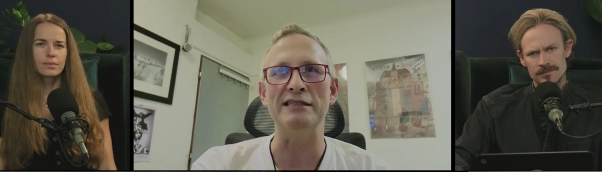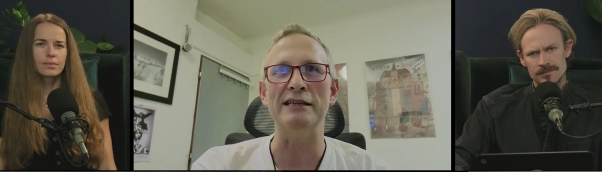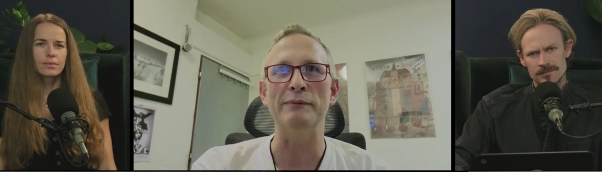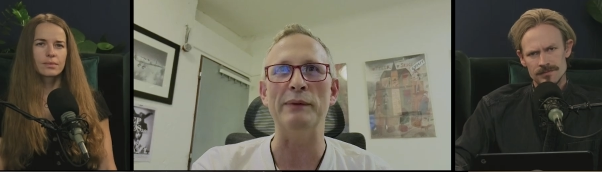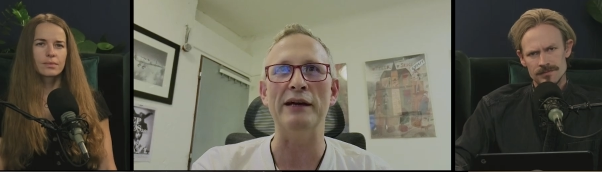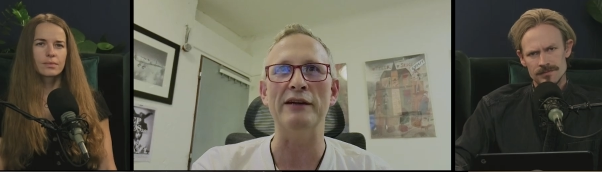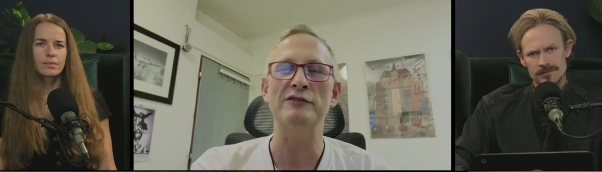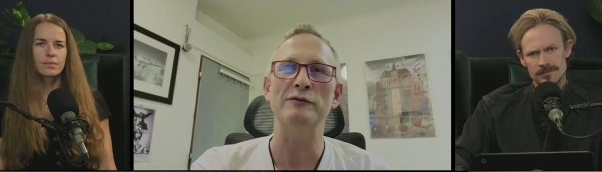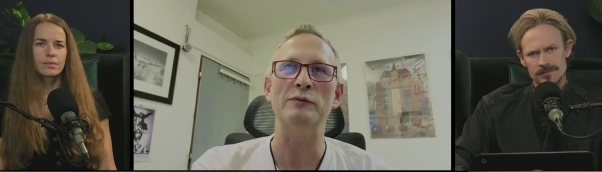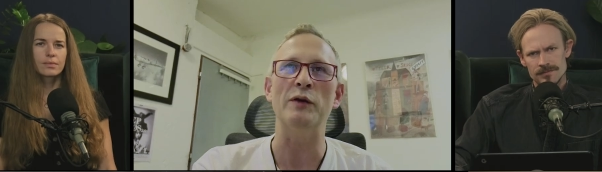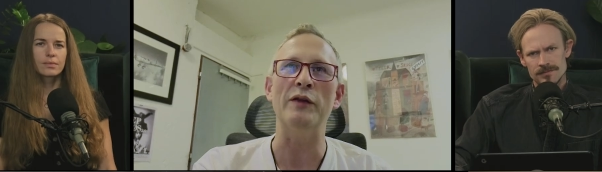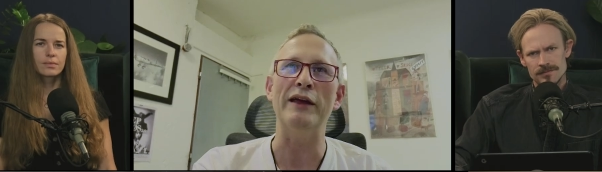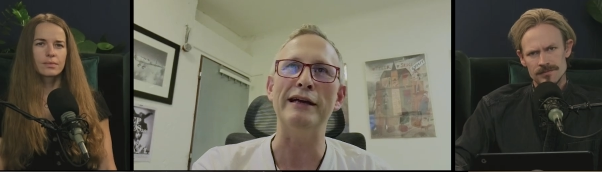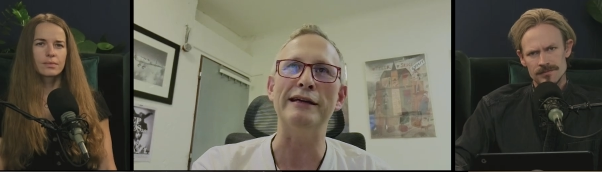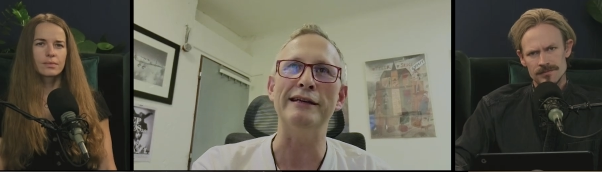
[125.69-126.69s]
Speaker 1: see a picture of
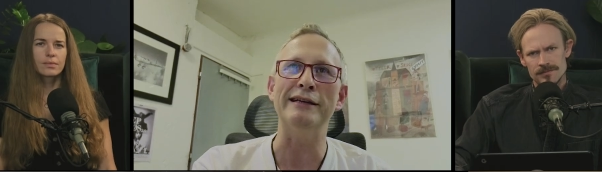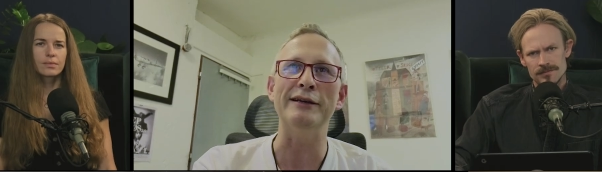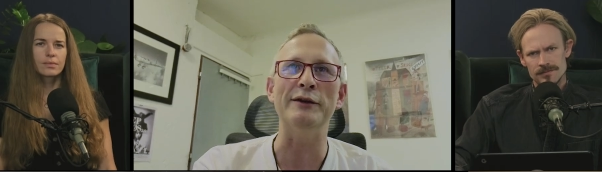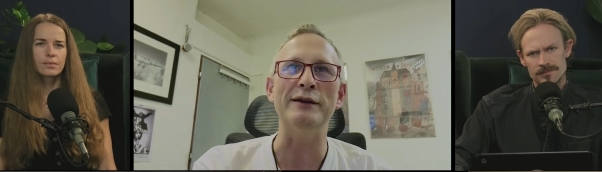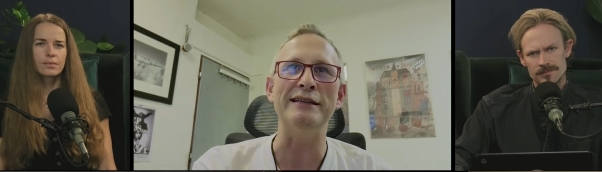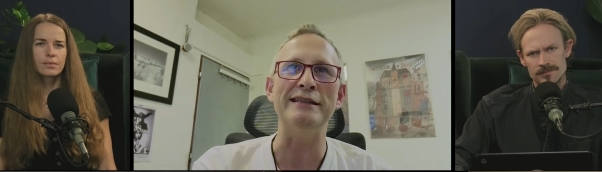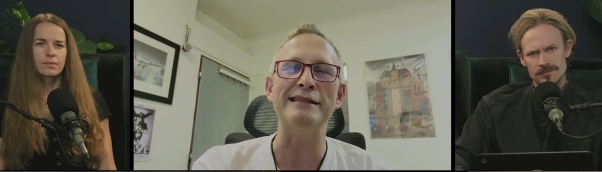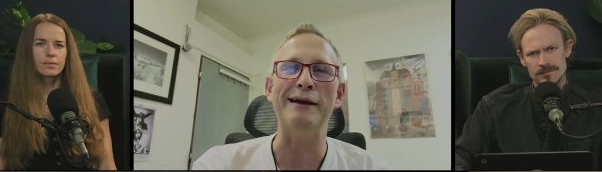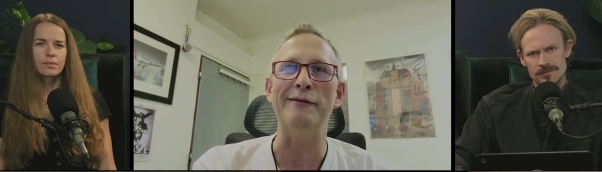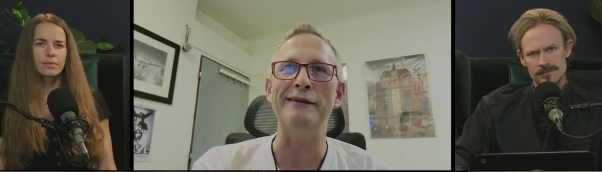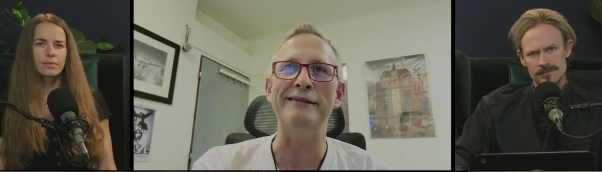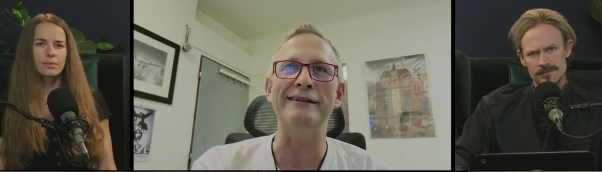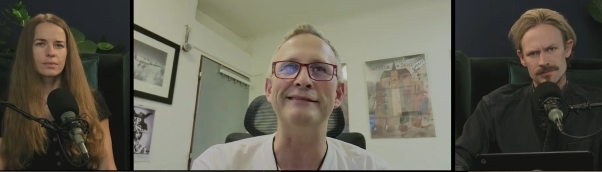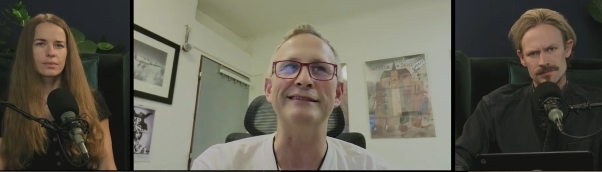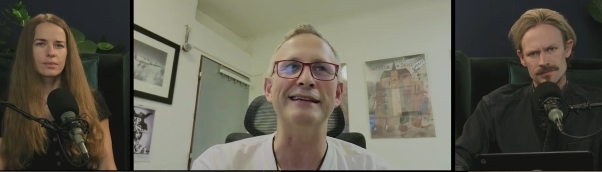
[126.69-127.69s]
what they can do, and it's the
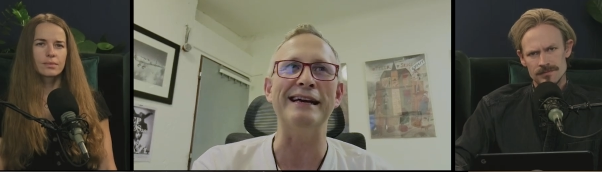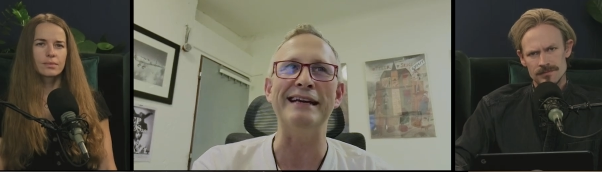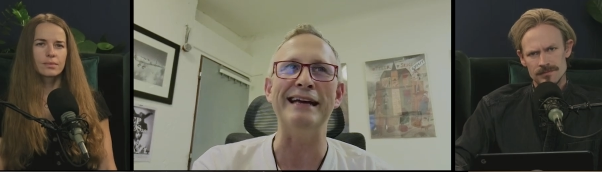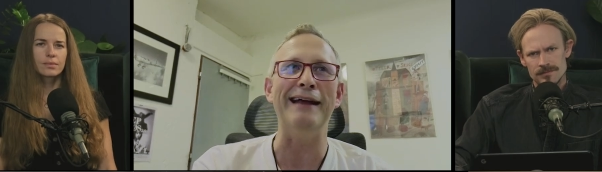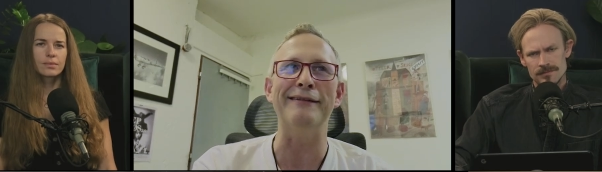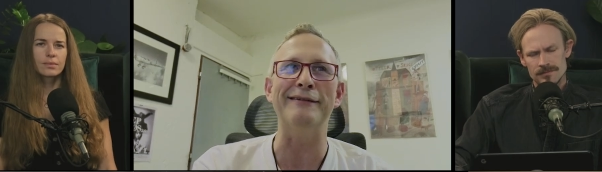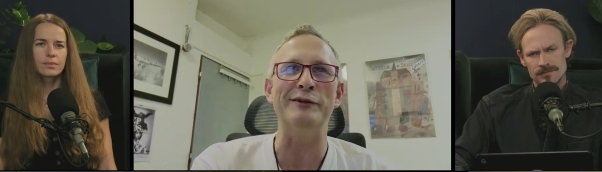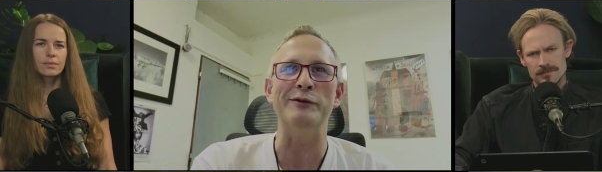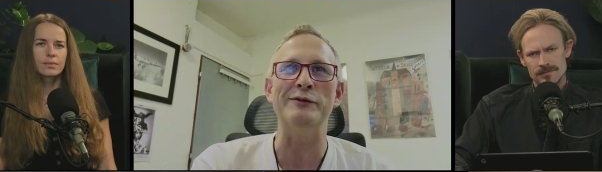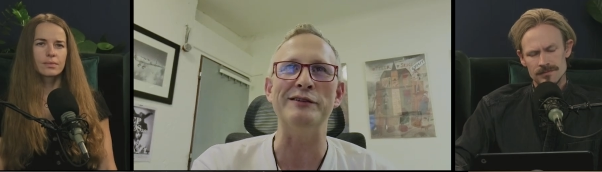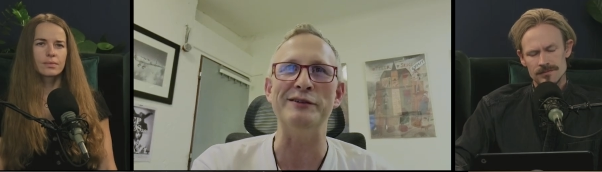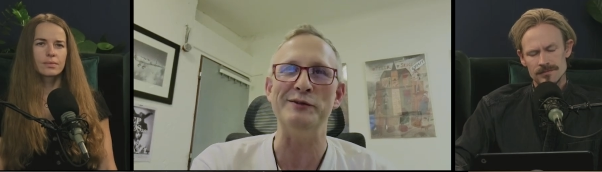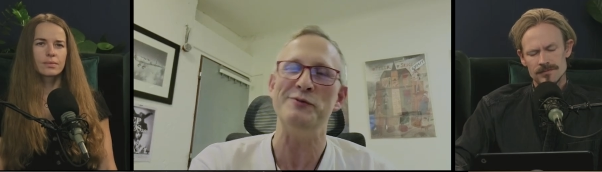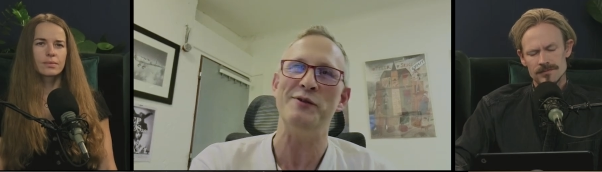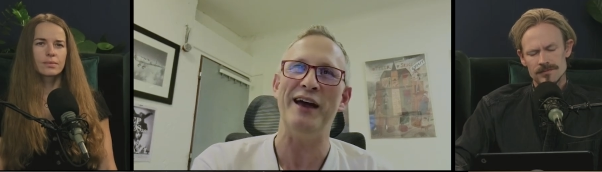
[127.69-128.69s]
only thing that could get through
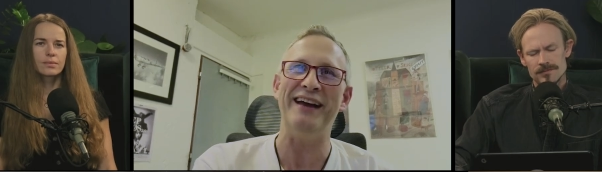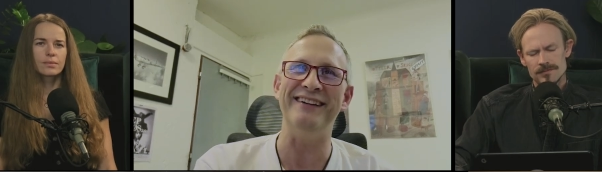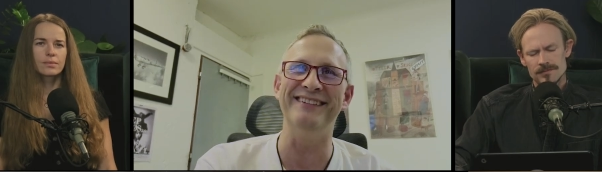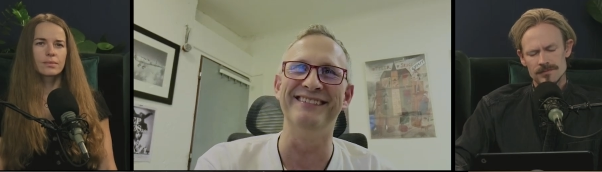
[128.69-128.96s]
to do that.